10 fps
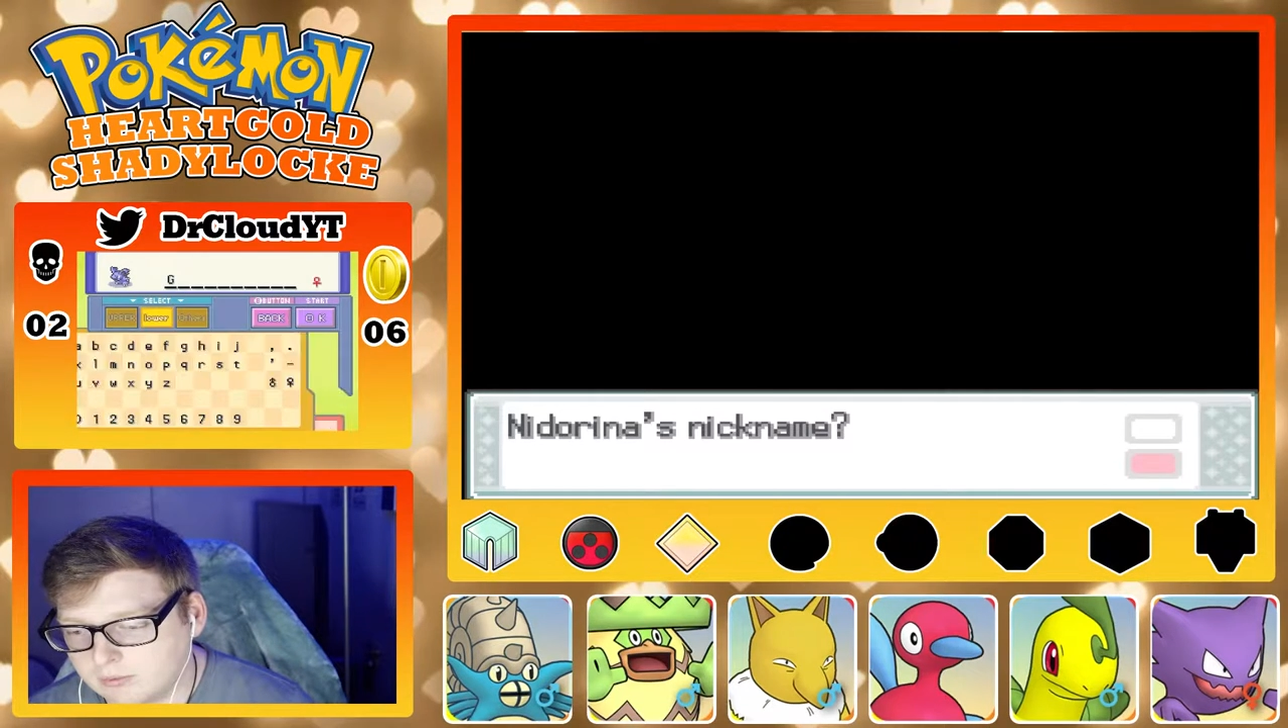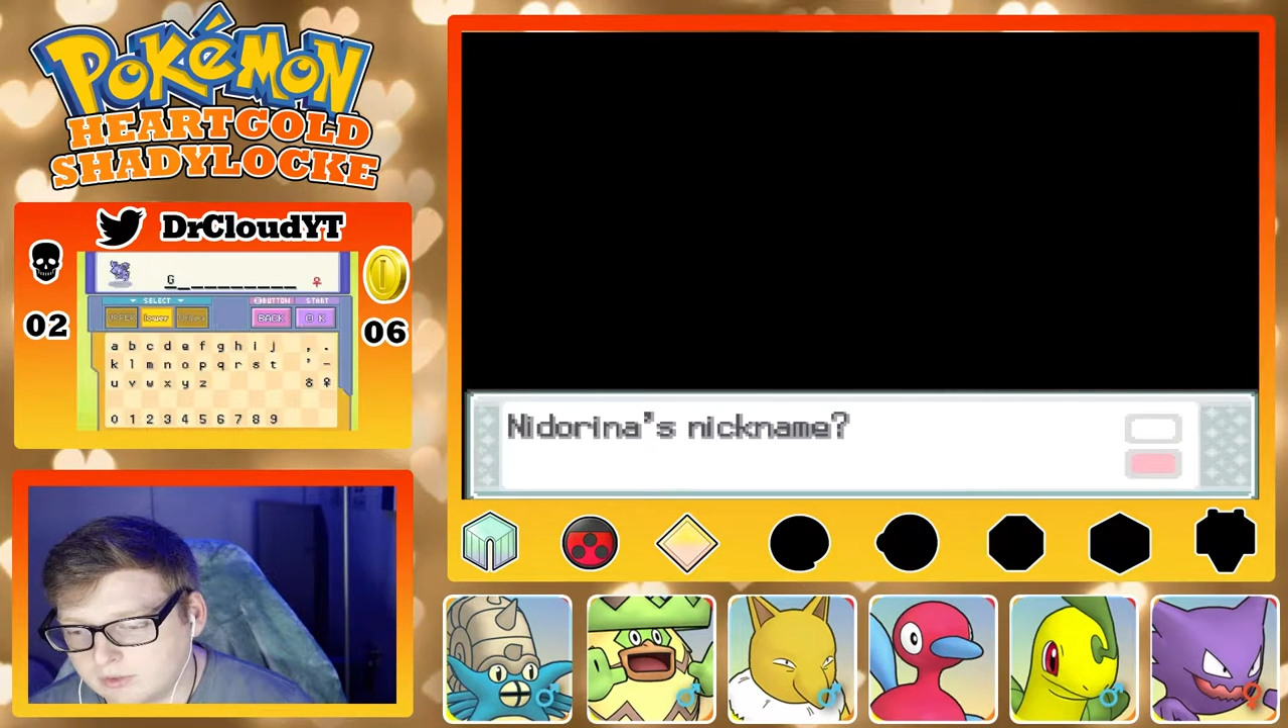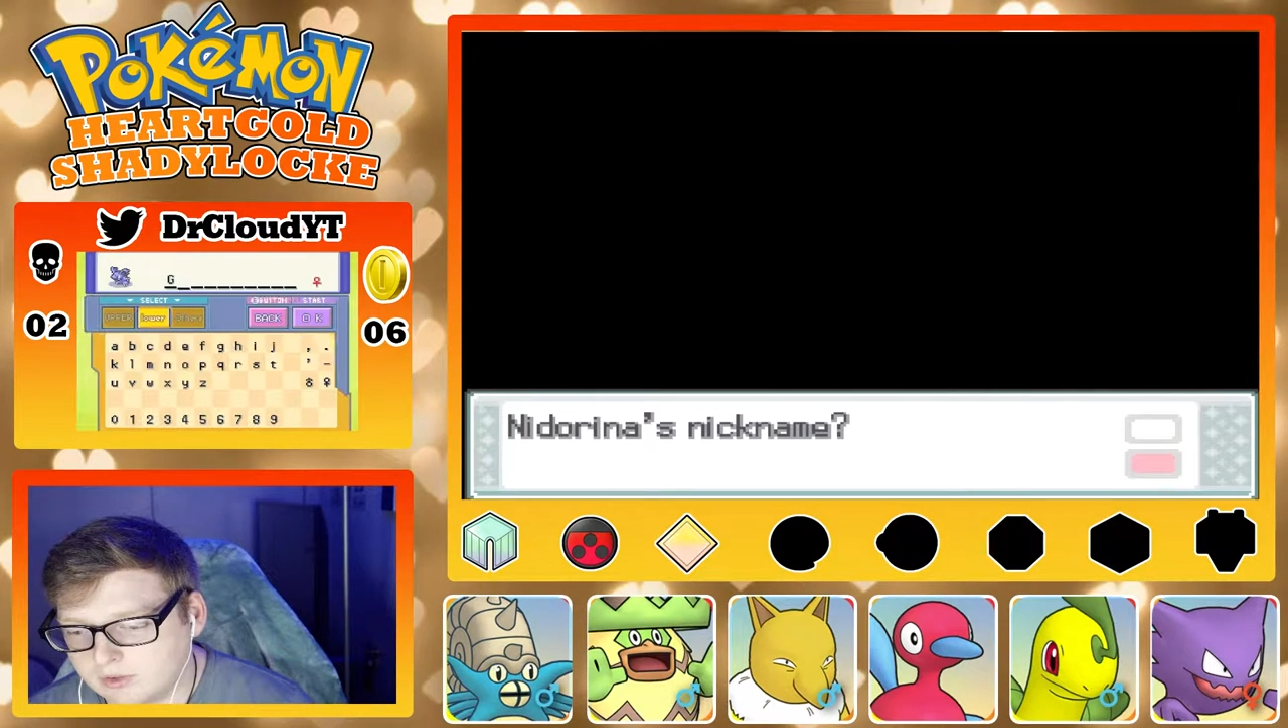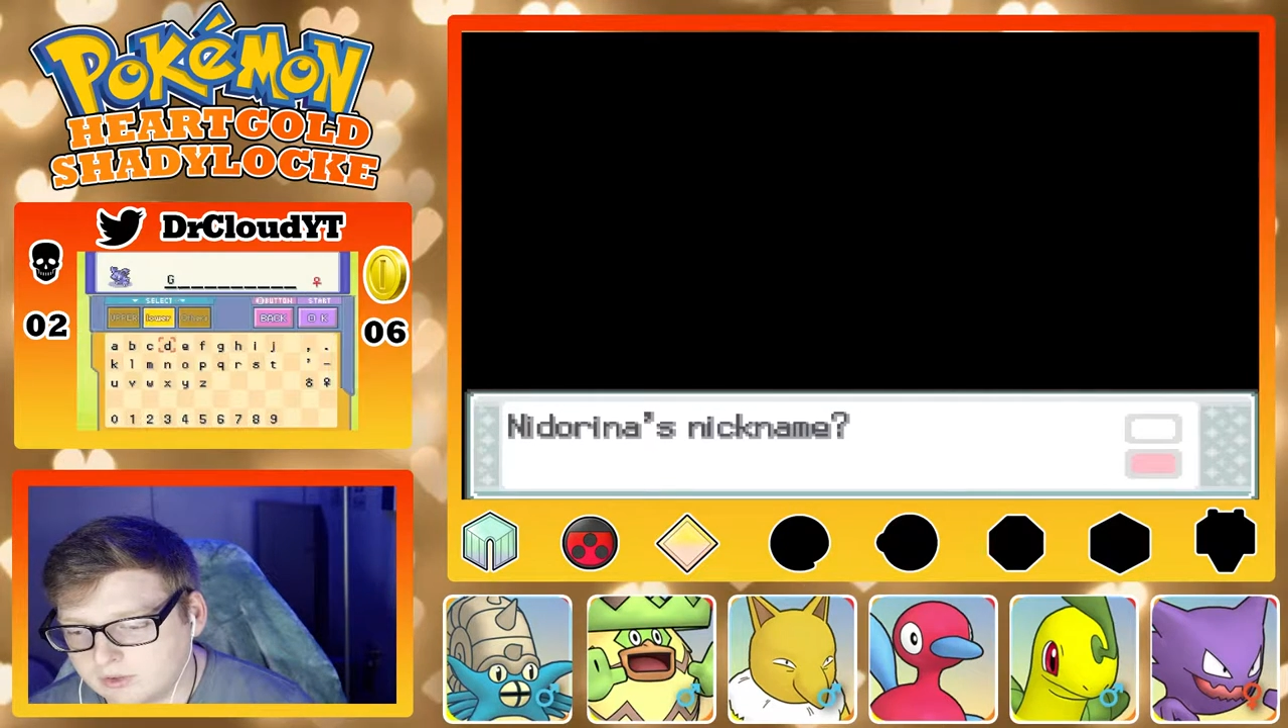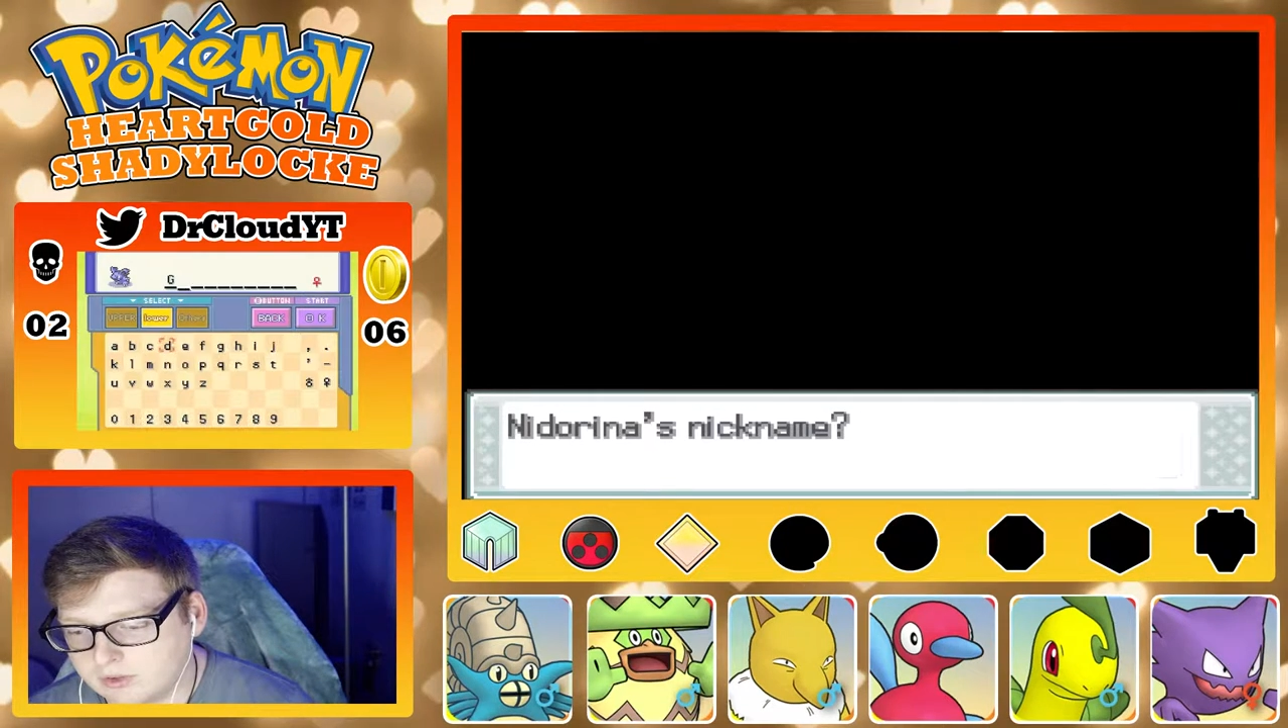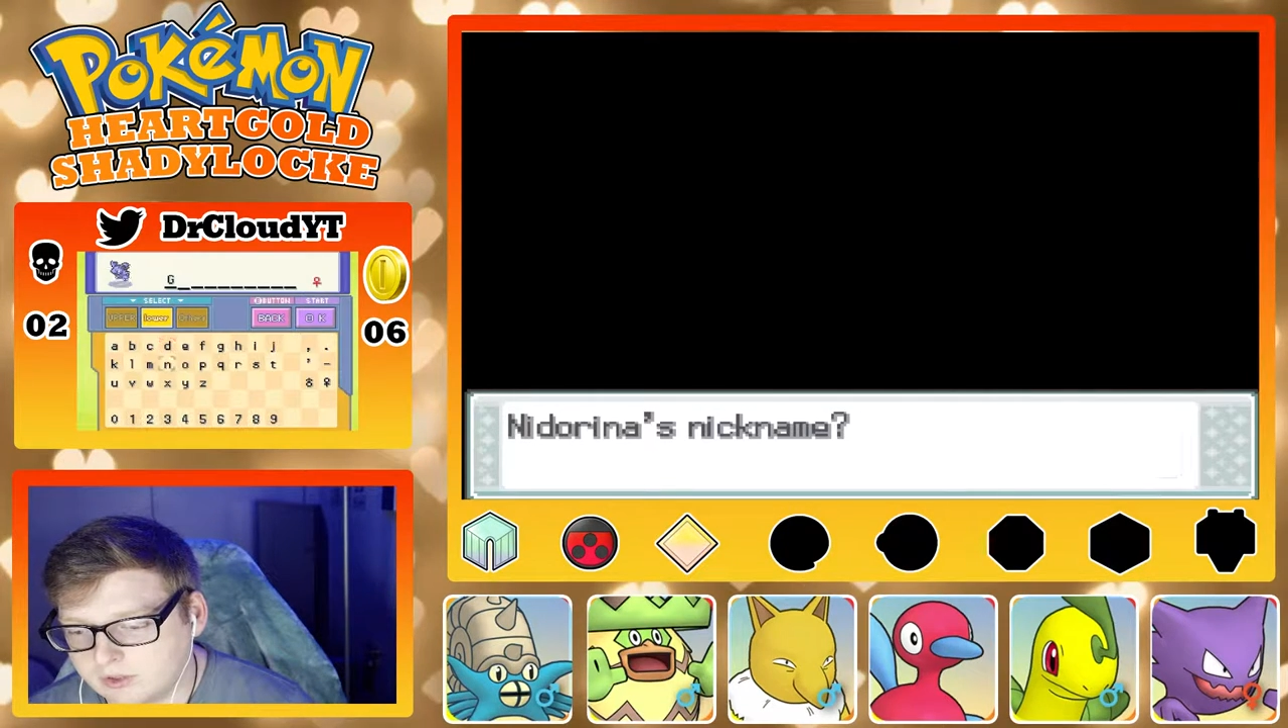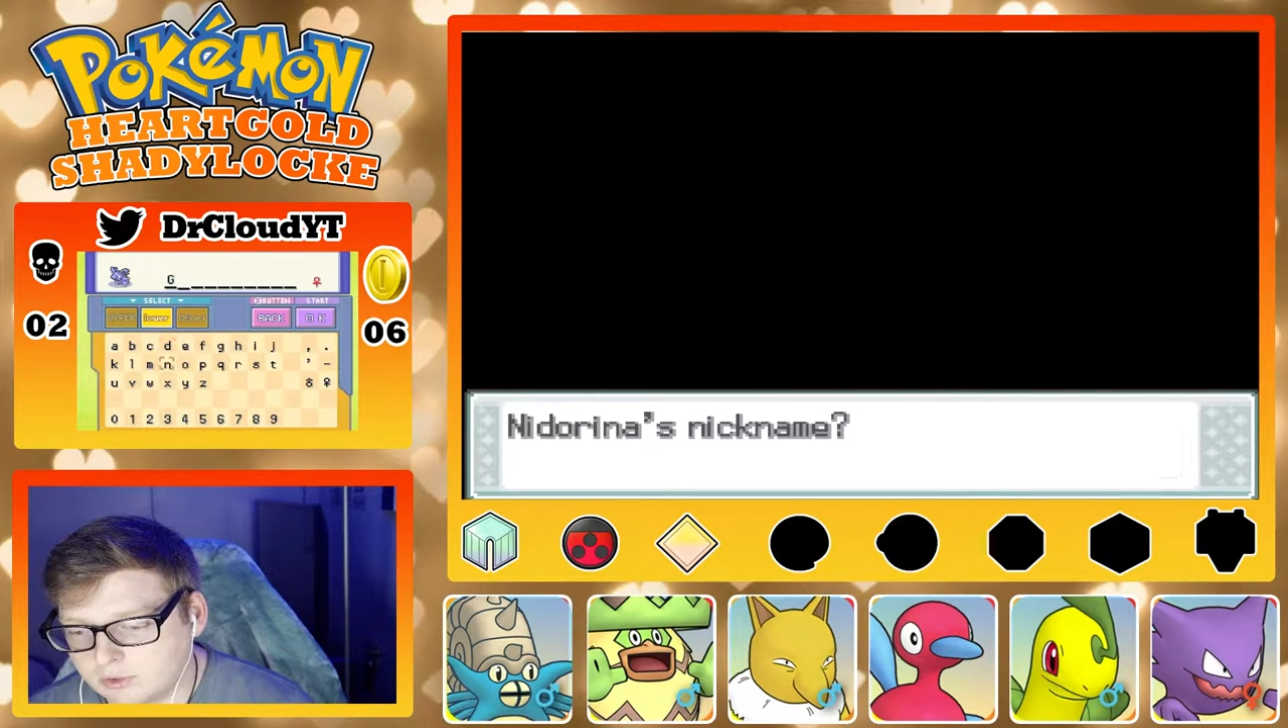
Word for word: since there's